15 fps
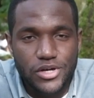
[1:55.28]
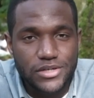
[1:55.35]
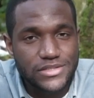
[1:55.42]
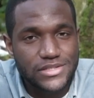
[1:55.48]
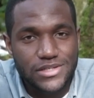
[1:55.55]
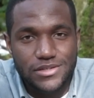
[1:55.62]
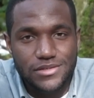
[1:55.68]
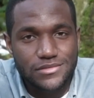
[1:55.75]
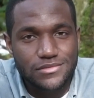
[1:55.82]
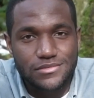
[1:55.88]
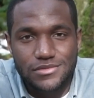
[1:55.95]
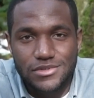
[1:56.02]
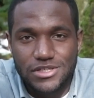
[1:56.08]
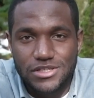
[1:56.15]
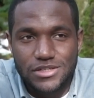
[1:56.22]
books,
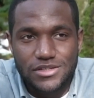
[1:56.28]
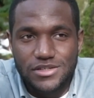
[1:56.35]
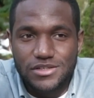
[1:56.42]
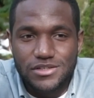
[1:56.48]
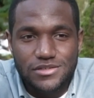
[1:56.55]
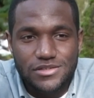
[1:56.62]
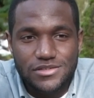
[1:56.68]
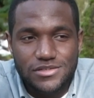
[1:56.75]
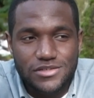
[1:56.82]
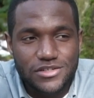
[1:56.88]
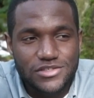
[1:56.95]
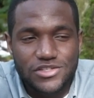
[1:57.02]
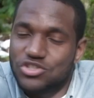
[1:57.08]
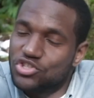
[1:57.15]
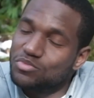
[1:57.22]
and just
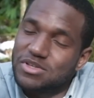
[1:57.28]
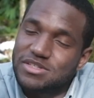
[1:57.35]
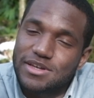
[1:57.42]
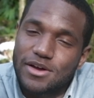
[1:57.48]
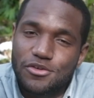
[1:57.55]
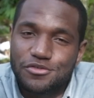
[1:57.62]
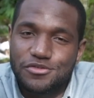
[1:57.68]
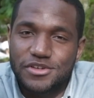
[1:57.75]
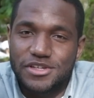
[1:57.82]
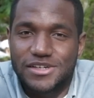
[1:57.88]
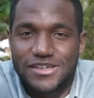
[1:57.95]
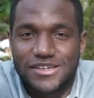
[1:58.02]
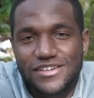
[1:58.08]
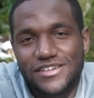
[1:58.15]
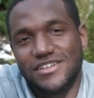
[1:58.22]
started teaching myself.
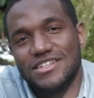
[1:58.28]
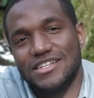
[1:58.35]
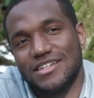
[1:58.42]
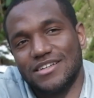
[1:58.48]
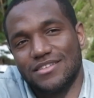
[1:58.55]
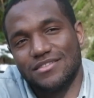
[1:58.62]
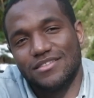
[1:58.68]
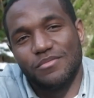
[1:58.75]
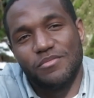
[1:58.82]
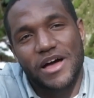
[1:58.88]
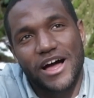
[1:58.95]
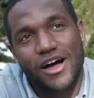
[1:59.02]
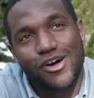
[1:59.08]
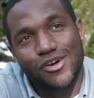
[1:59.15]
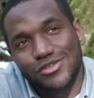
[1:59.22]
And
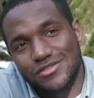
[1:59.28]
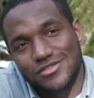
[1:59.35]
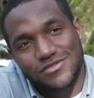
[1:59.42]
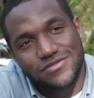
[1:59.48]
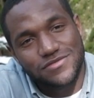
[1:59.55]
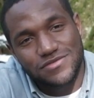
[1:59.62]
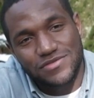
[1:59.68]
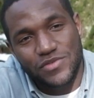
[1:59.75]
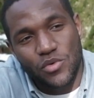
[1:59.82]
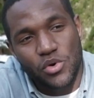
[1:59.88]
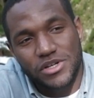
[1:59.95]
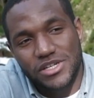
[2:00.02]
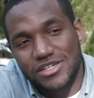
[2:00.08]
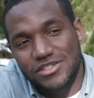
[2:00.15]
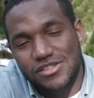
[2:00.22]
about
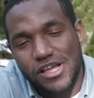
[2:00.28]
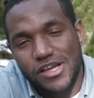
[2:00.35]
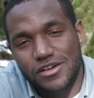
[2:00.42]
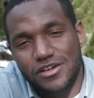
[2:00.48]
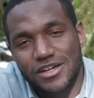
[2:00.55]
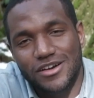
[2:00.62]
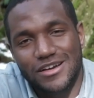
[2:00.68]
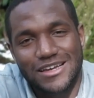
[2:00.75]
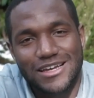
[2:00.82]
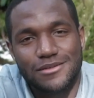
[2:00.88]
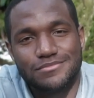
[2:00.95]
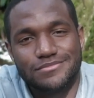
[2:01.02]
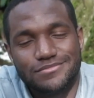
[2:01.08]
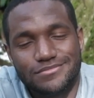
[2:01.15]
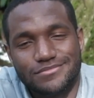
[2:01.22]
4 years later, here I
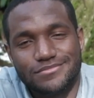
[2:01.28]
am.